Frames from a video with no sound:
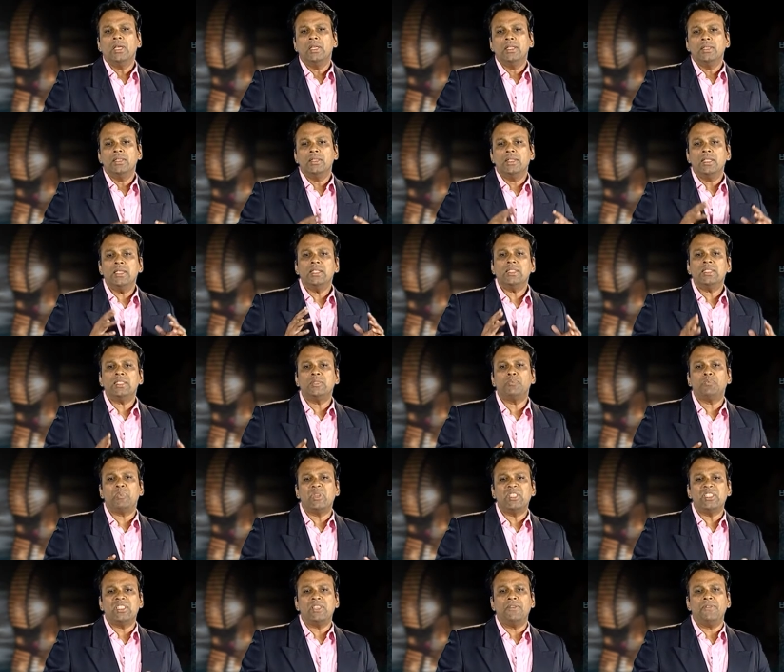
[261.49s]
This
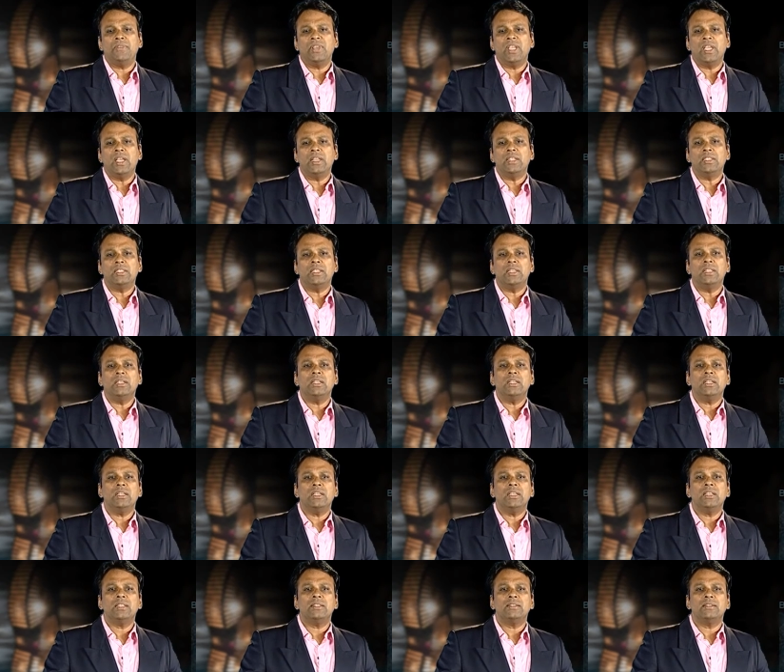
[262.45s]
specification
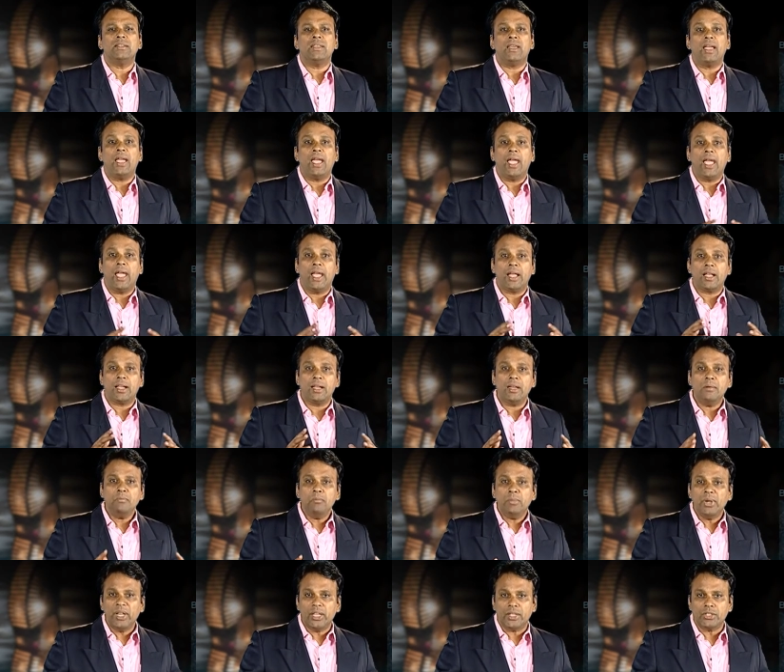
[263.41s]
is
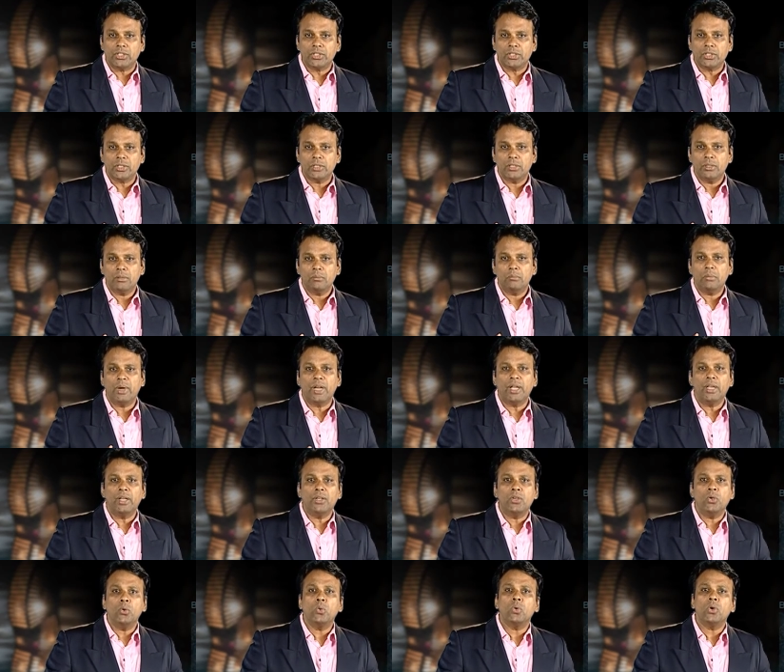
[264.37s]
accomplished by
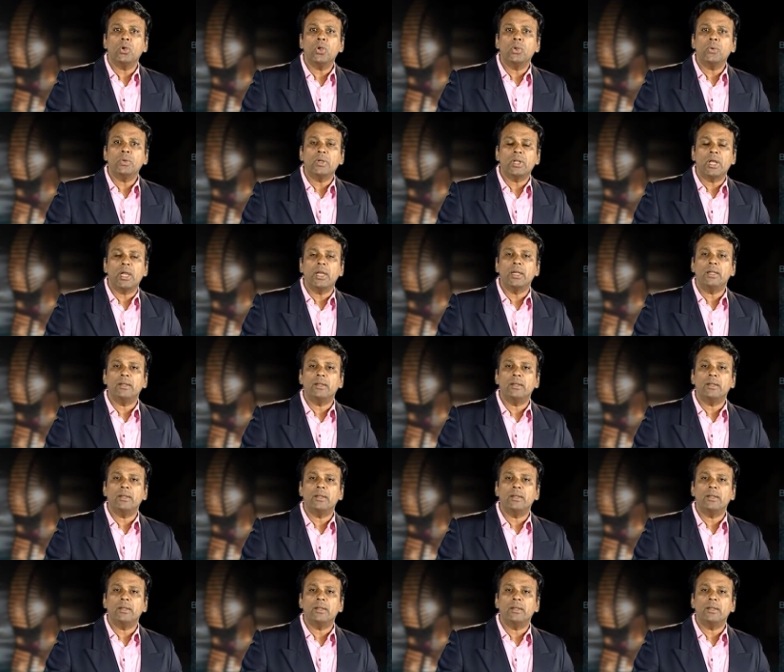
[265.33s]
nucleotide